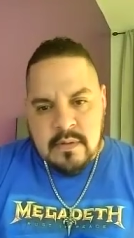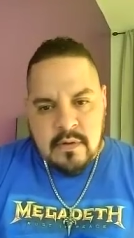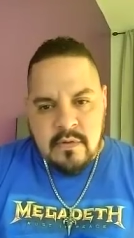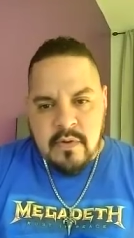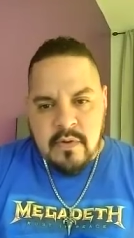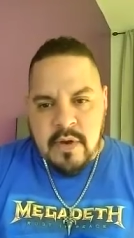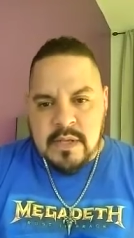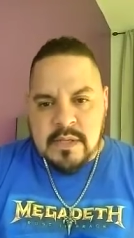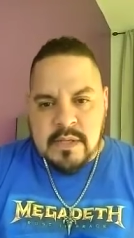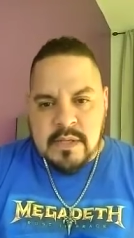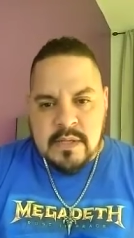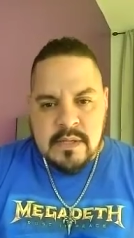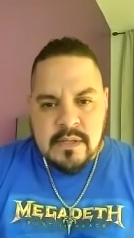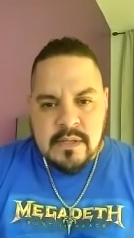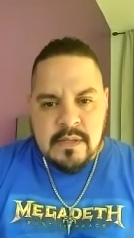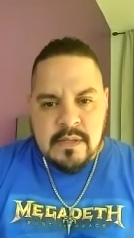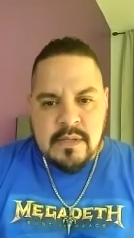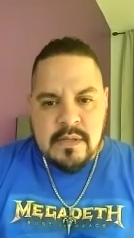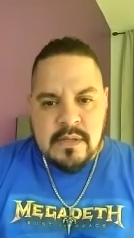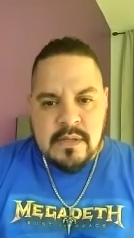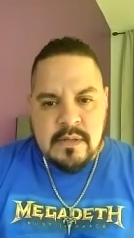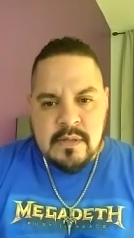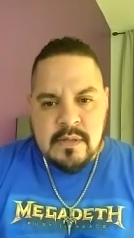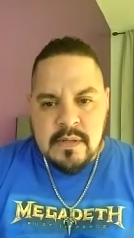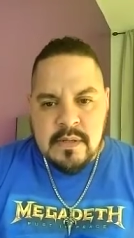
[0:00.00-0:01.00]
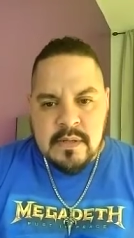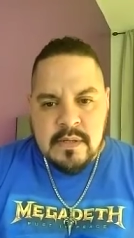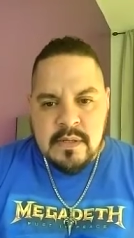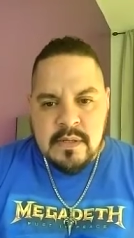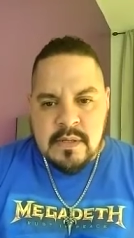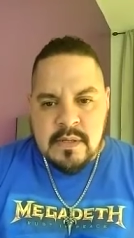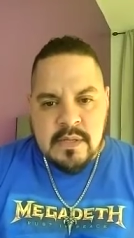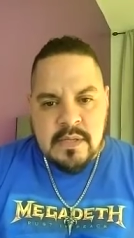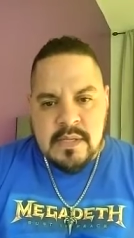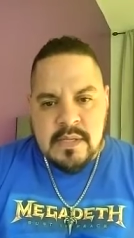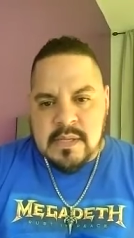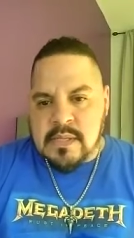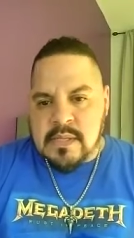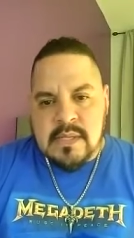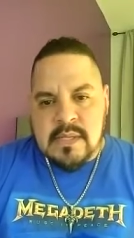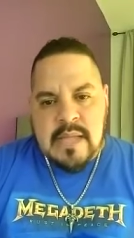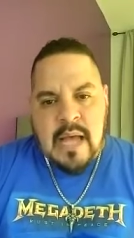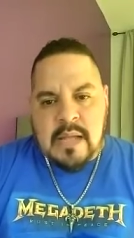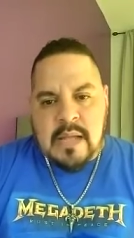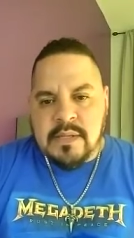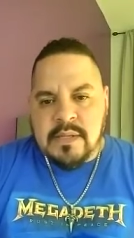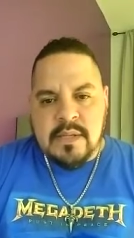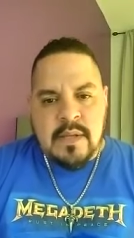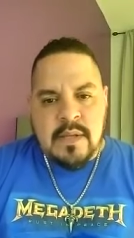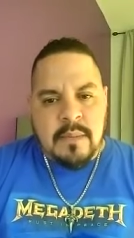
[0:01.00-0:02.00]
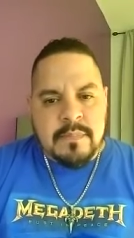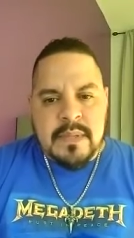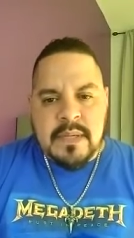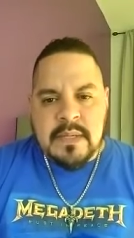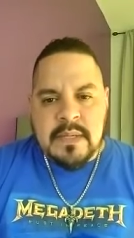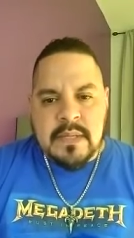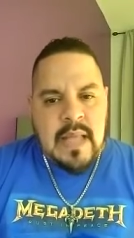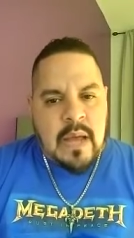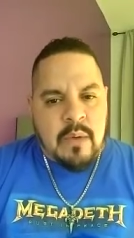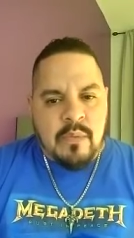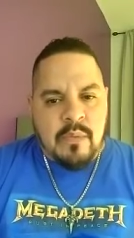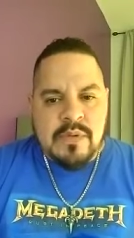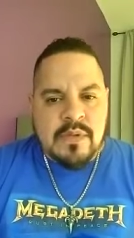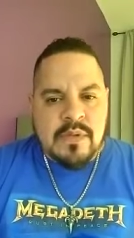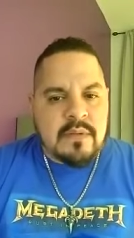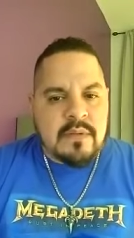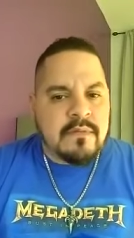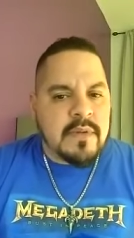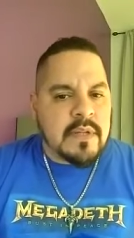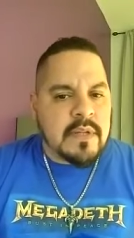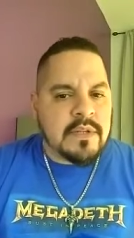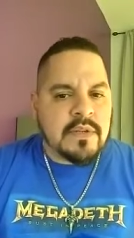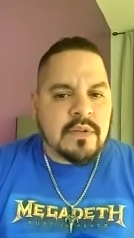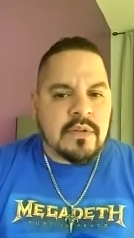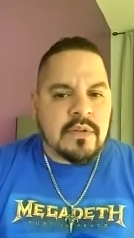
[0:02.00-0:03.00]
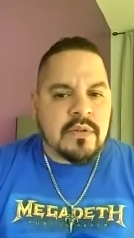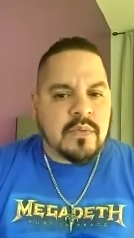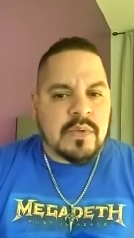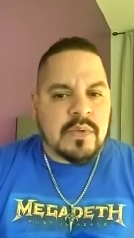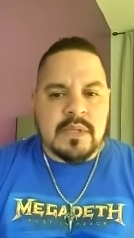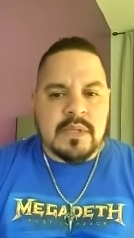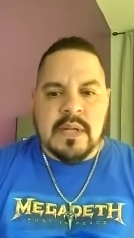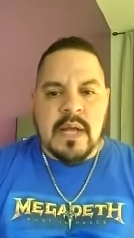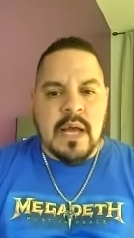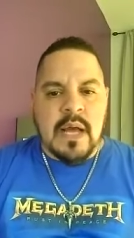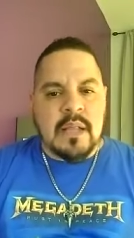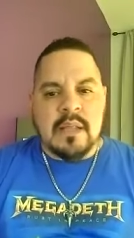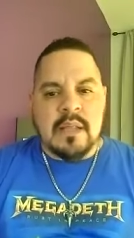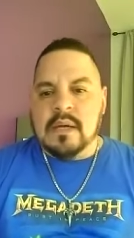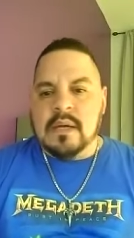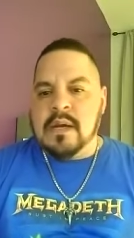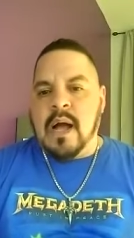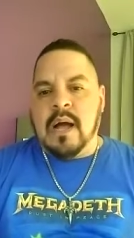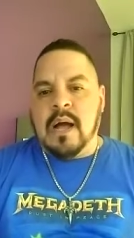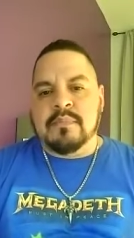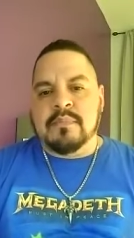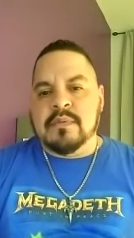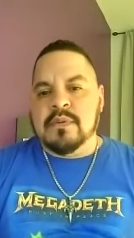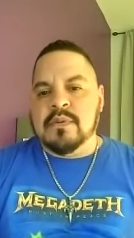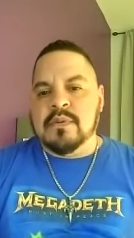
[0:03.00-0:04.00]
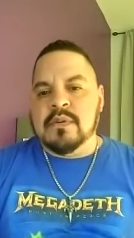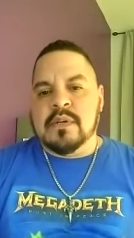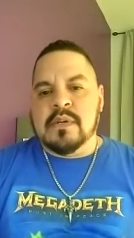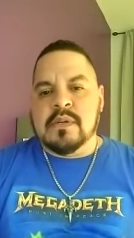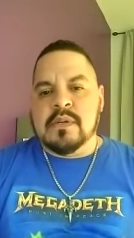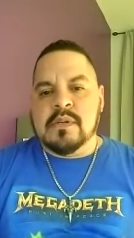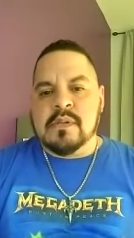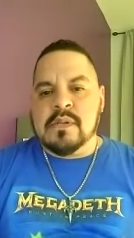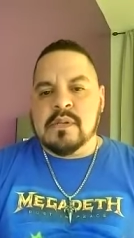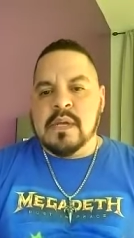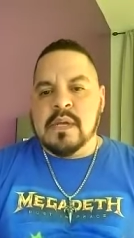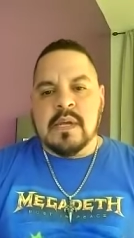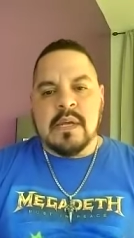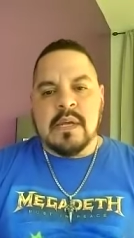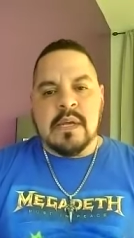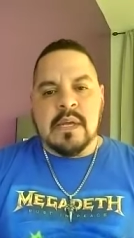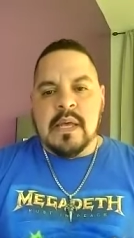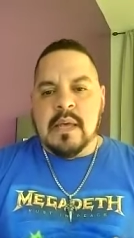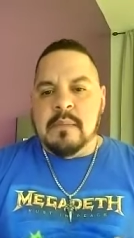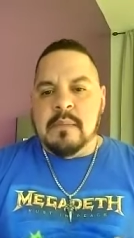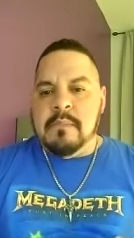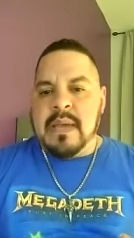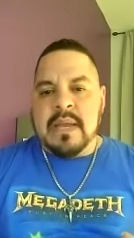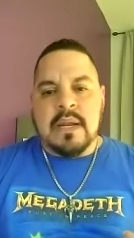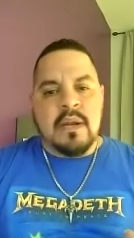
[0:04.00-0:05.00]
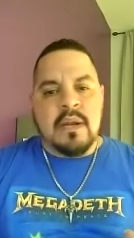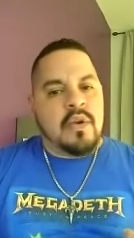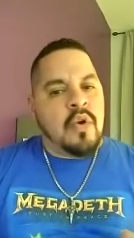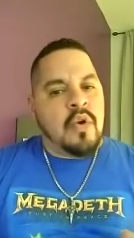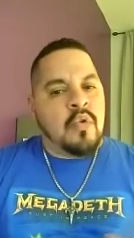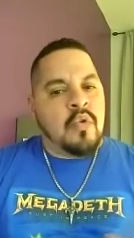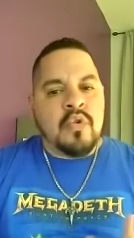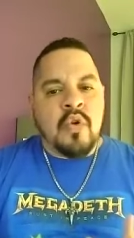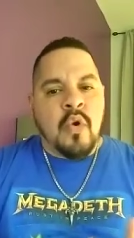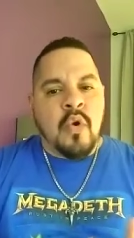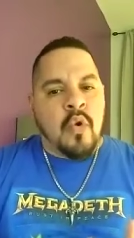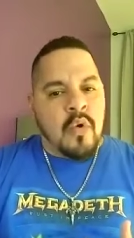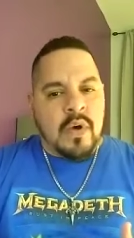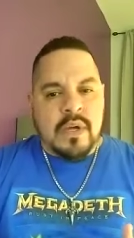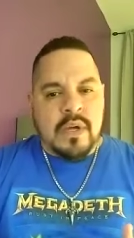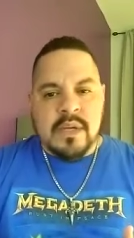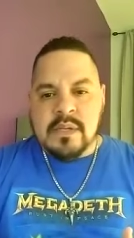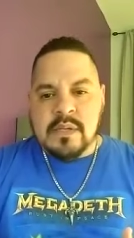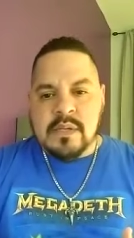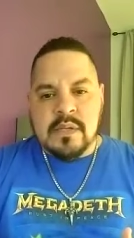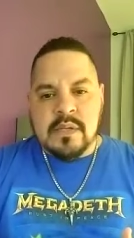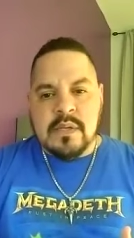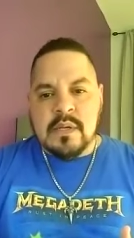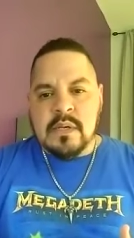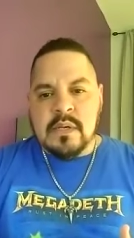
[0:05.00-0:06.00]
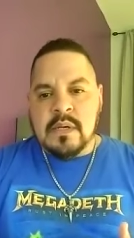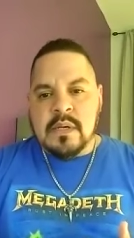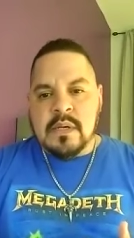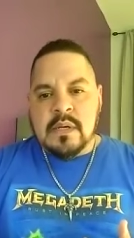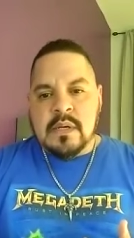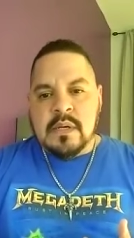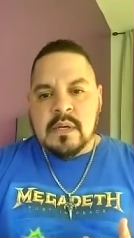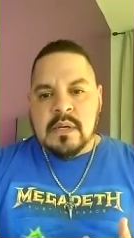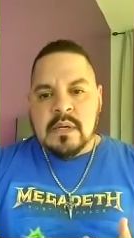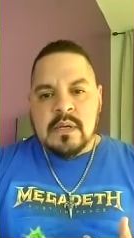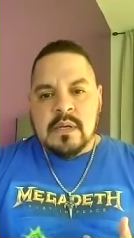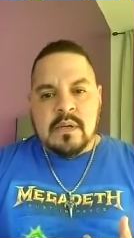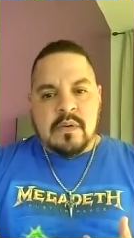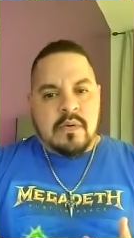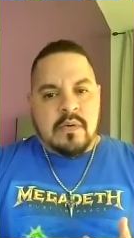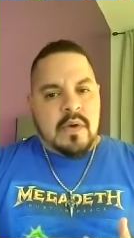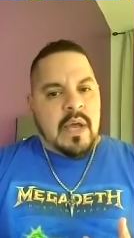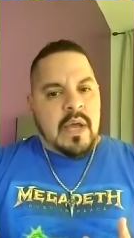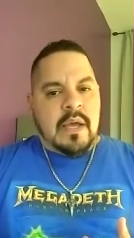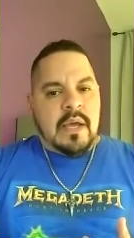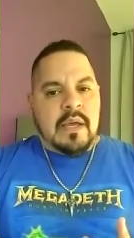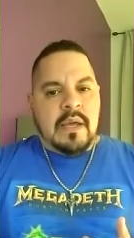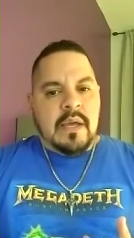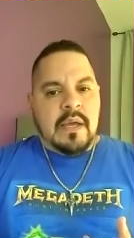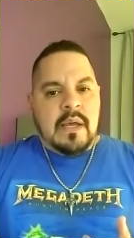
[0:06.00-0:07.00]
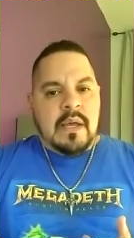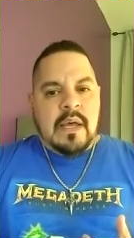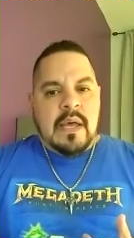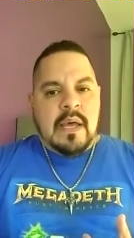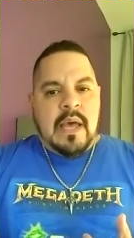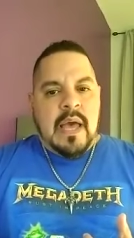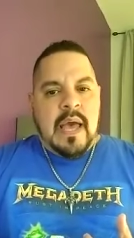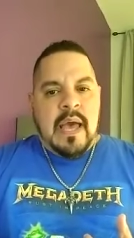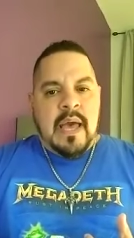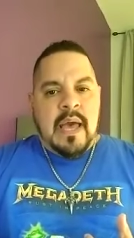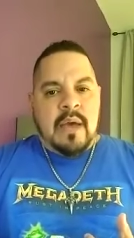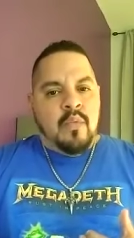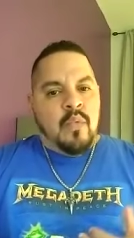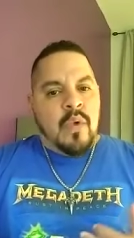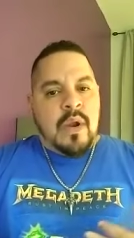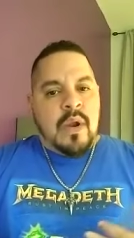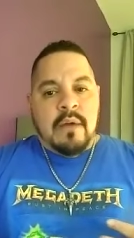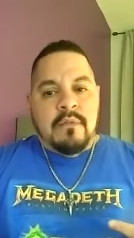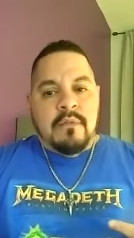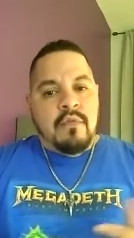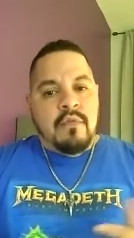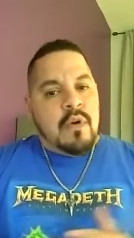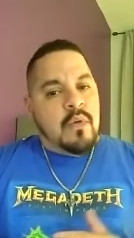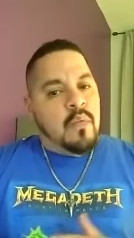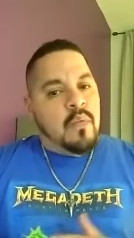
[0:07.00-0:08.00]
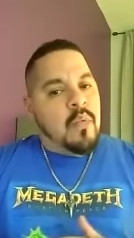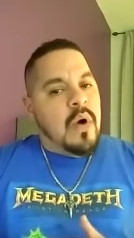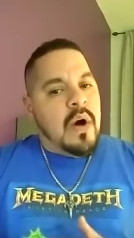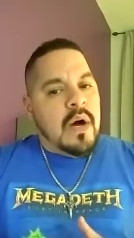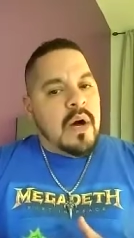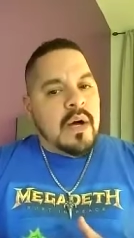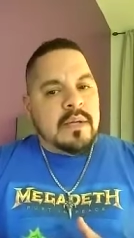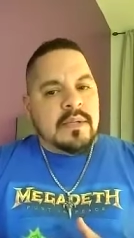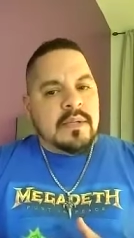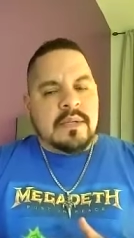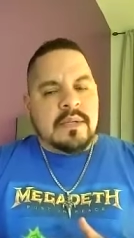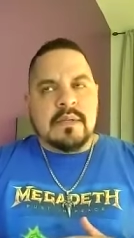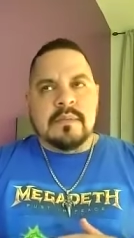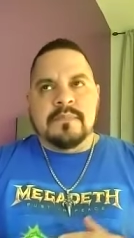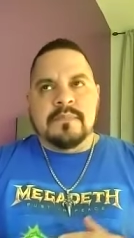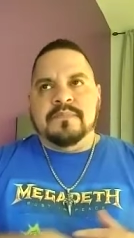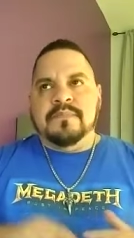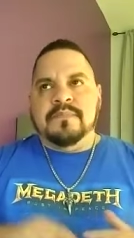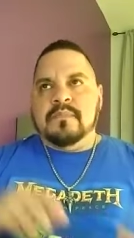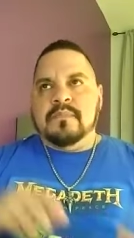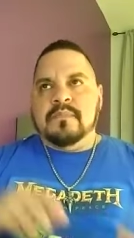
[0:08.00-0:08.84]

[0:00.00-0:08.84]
a crazy incident because it's Thank not God. something that was conventional it wasn't a helicopter because it yeah. made no noise okay and whatever it was